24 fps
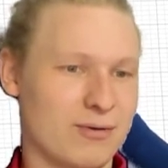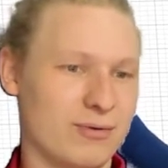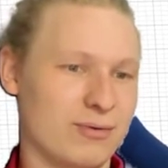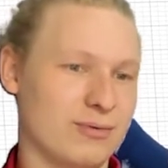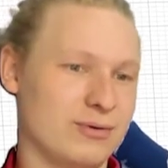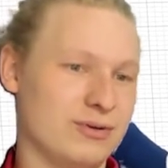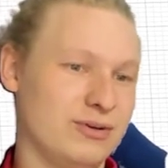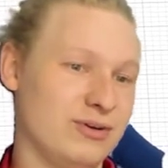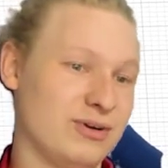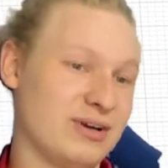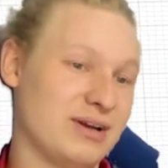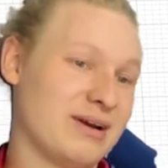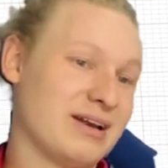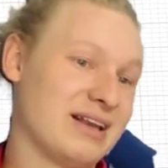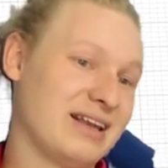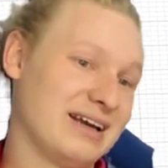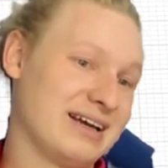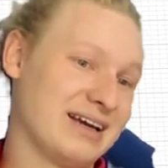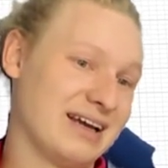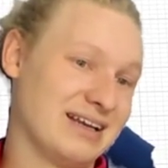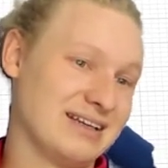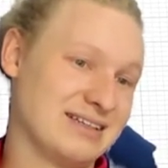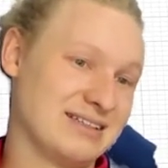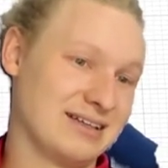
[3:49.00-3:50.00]
you can click
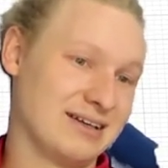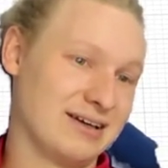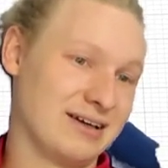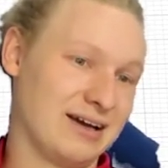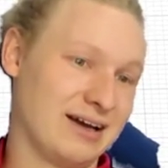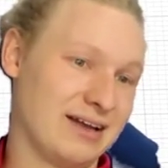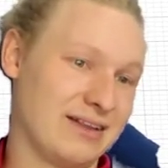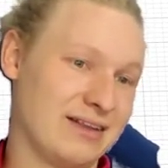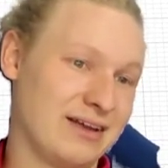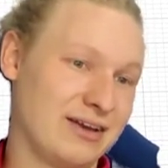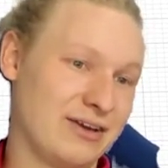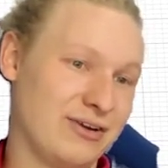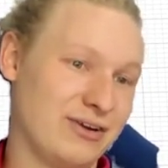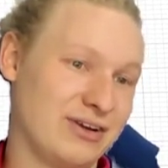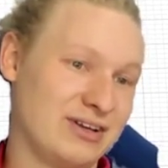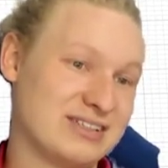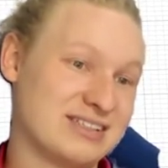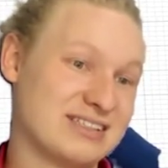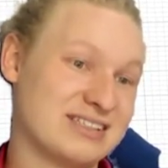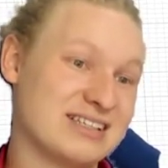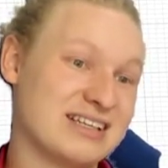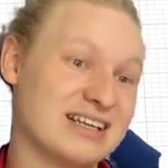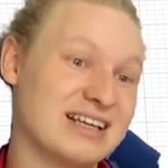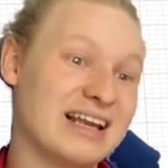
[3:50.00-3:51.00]
enter, and then you
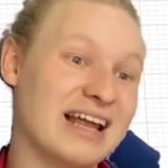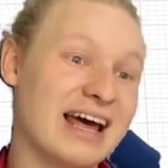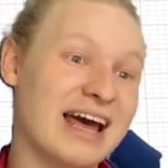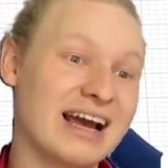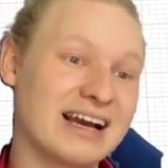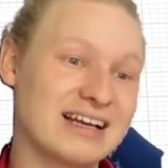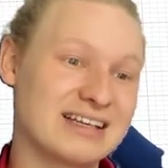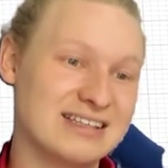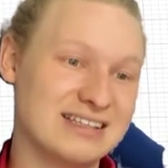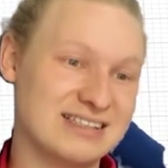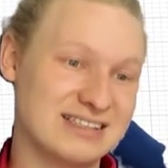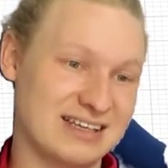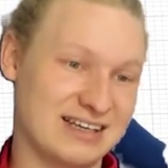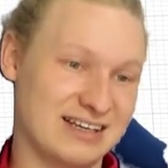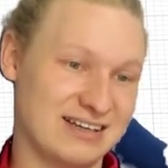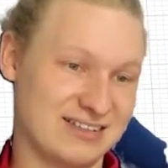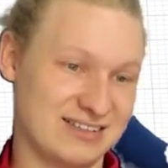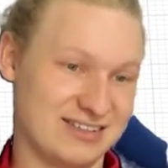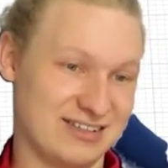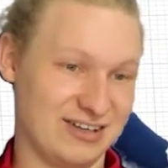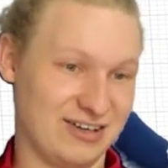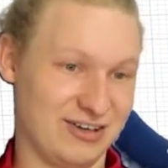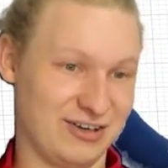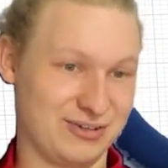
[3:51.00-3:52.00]
select this inner
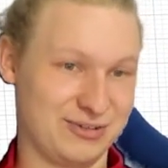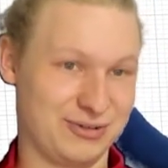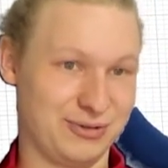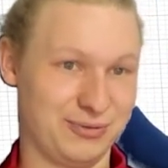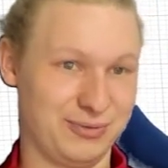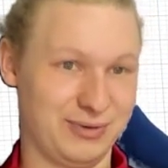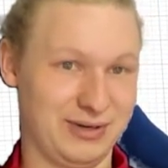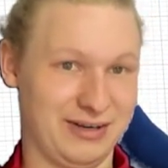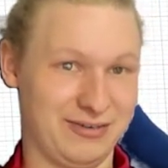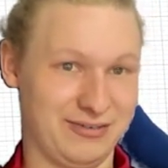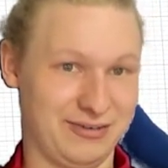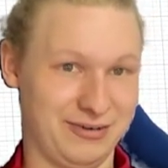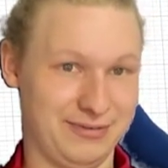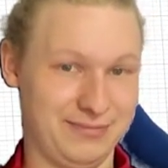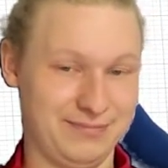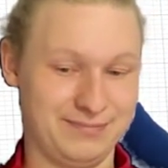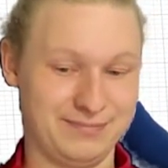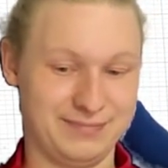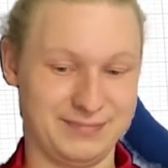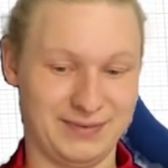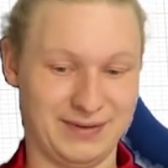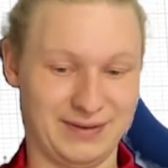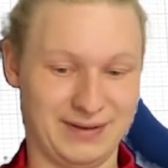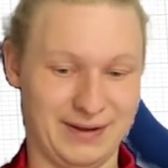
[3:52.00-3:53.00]
circle, whatever,
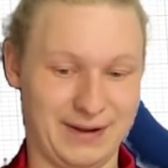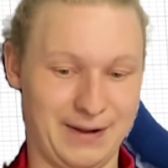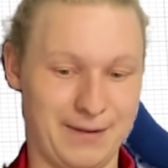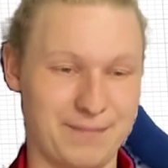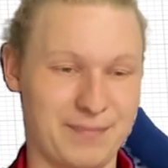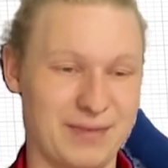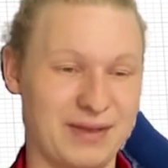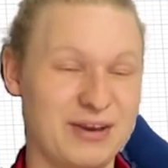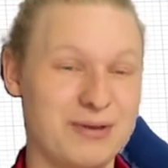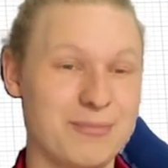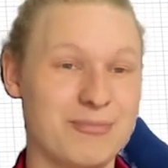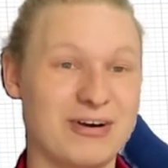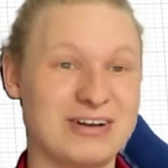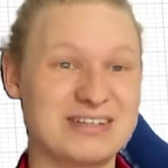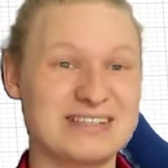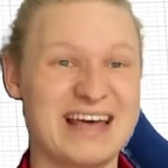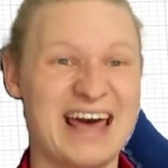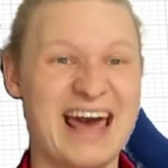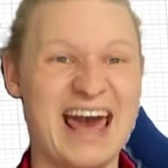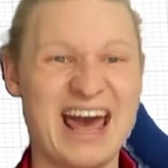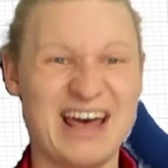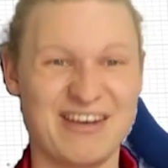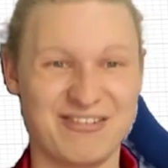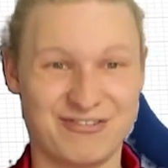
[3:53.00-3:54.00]
okay? And you press
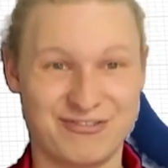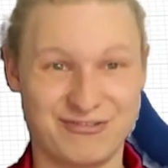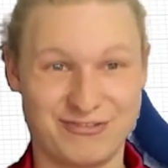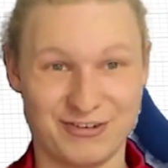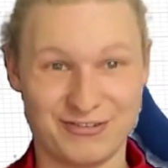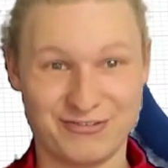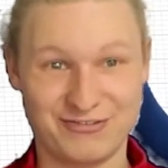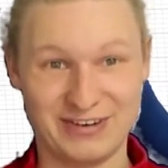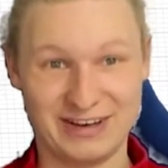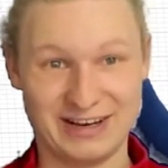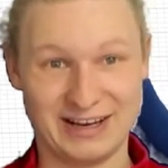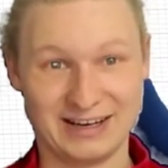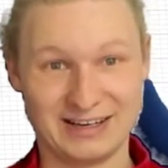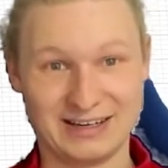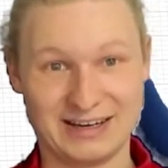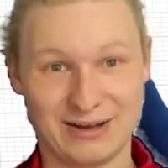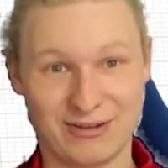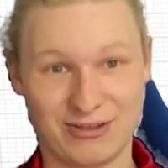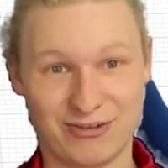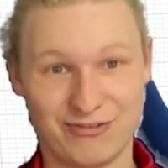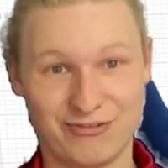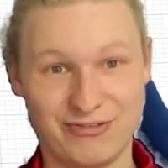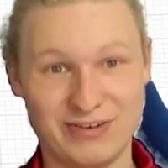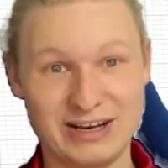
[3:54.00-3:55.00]
F for fillet. Now
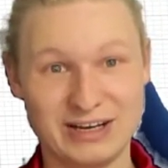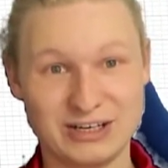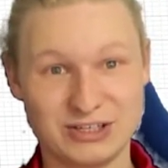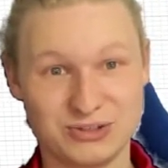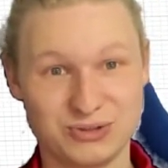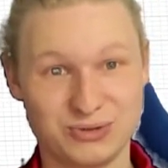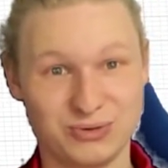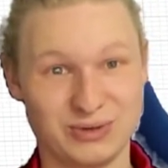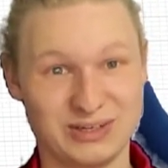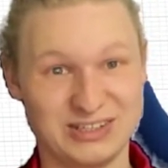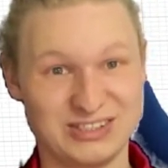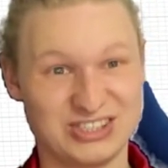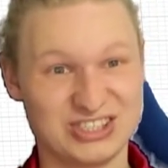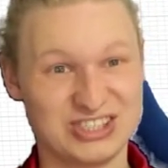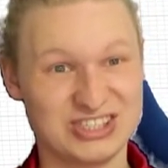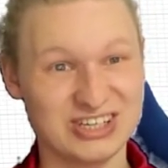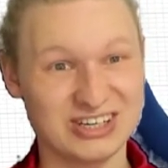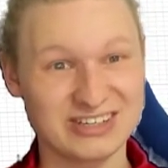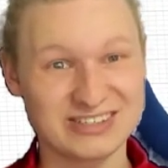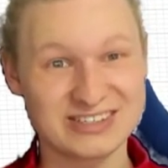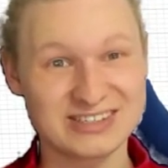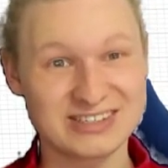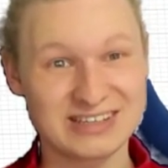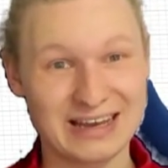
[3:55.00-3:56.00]
the fillet tool is
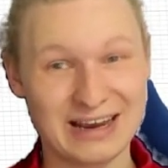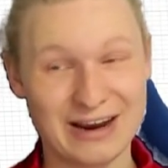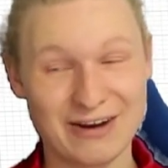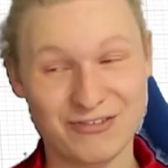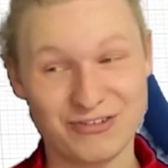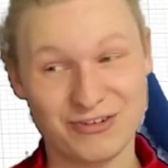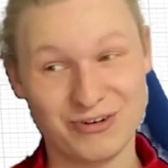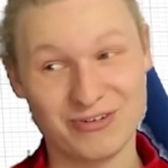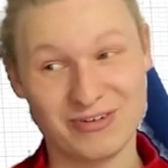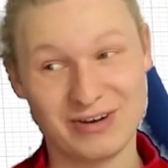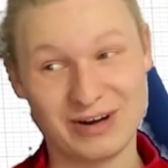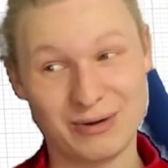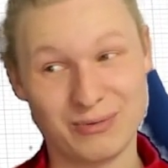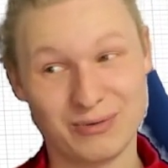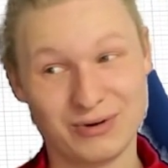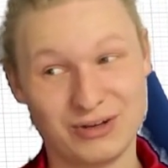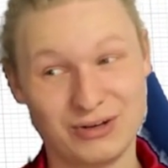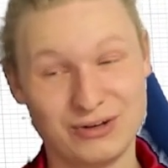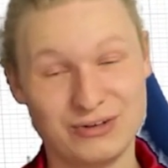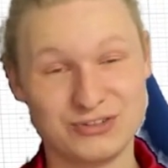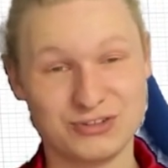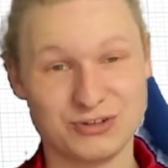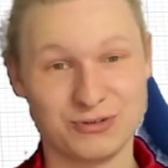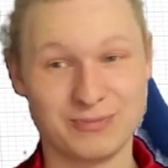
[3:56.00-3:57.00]
just there if you really want to
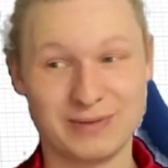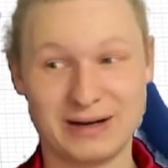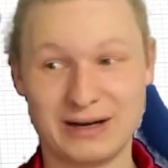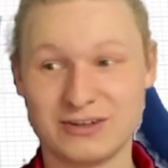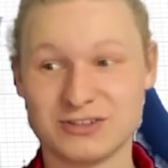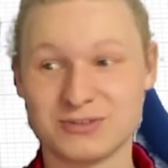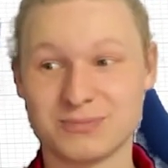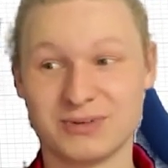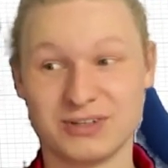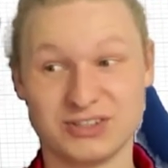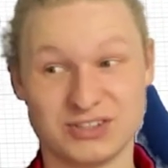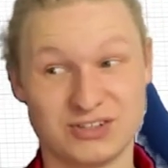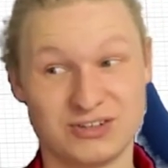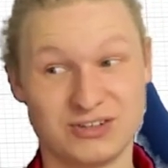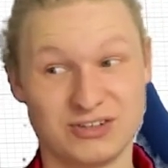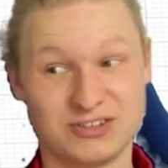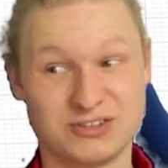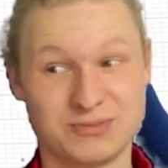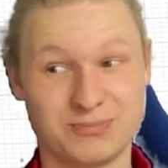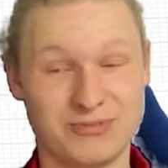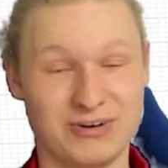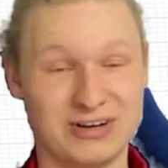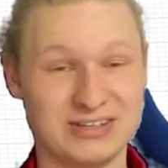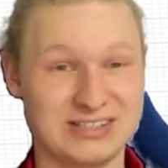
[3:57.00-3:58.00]
use your mouse, but it's good to
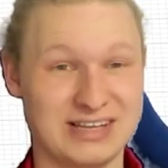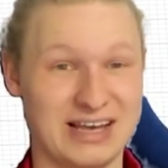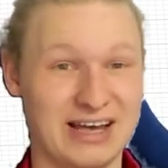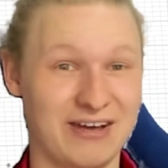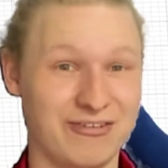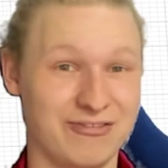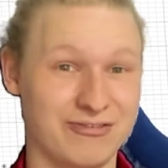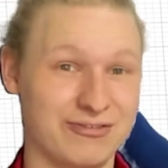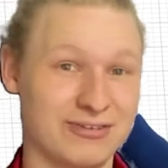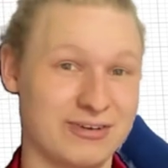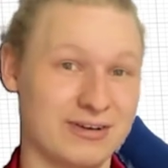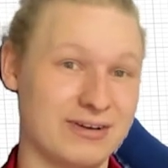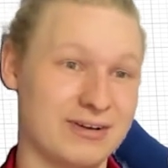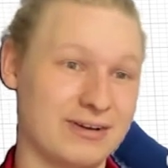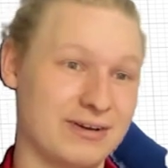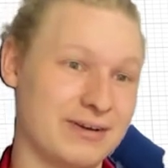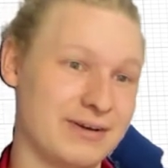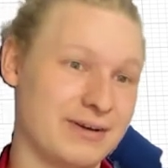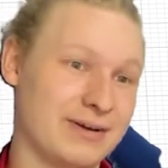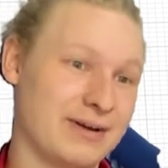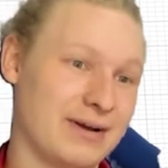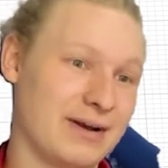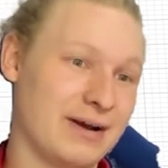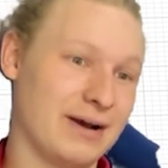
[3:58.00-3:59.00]
press F.
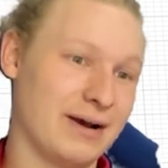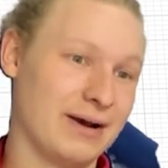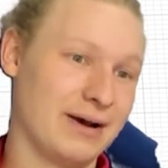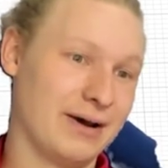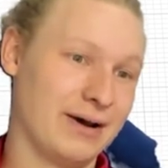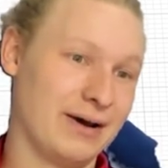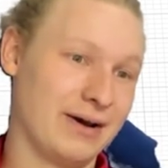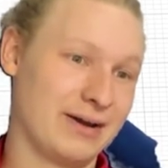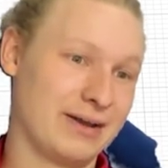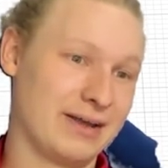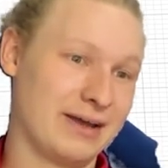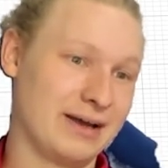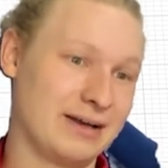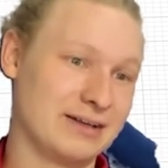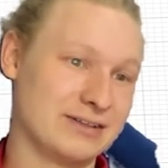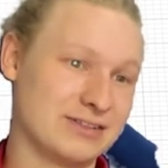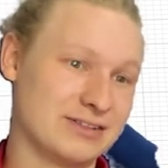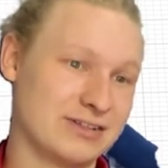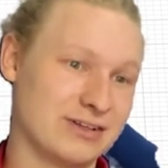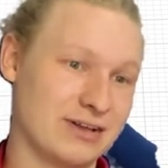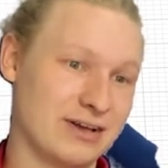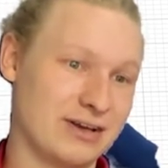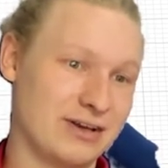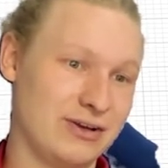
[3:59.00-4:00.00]
Okay, so
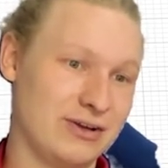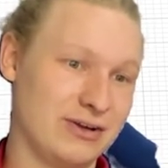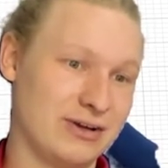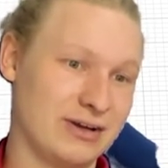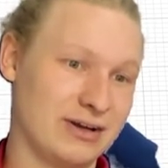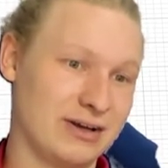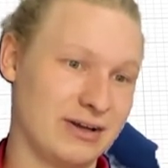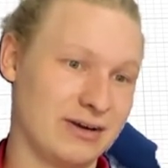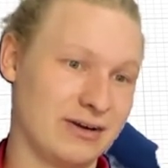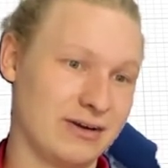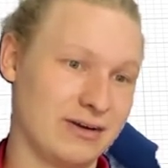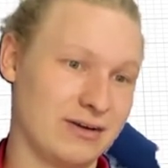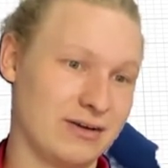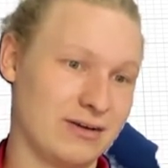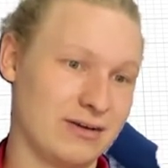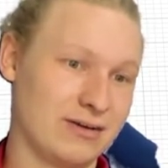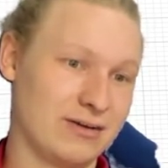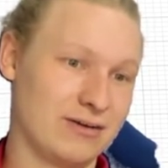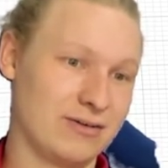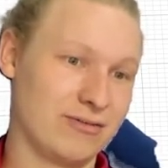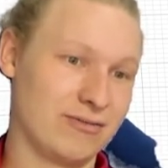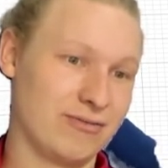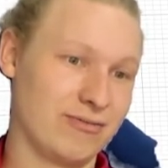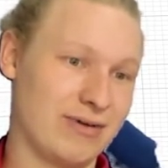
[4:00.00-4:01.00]
then you can
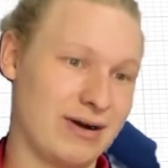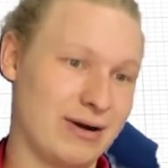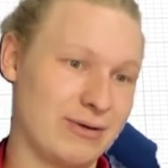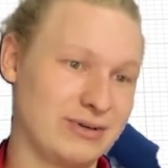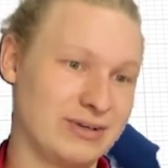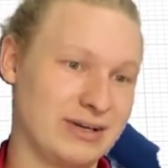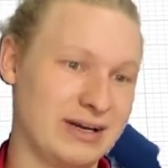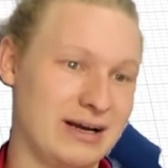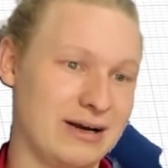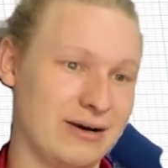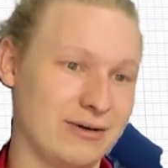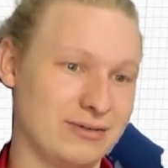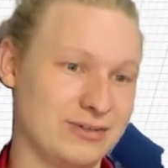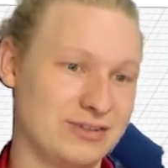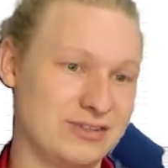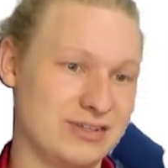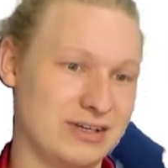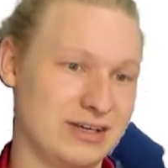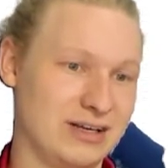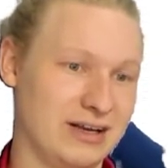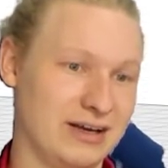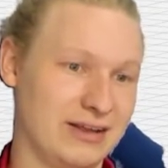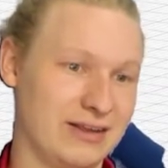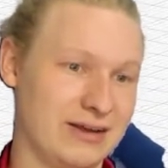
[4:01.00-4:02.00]
round it out, see,
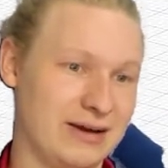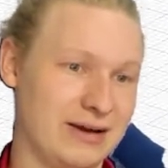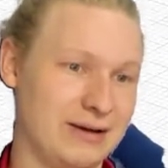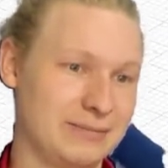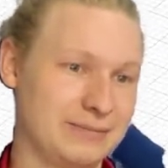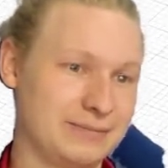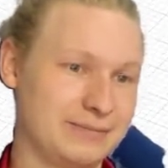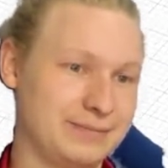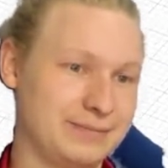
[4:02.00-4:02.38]
like that?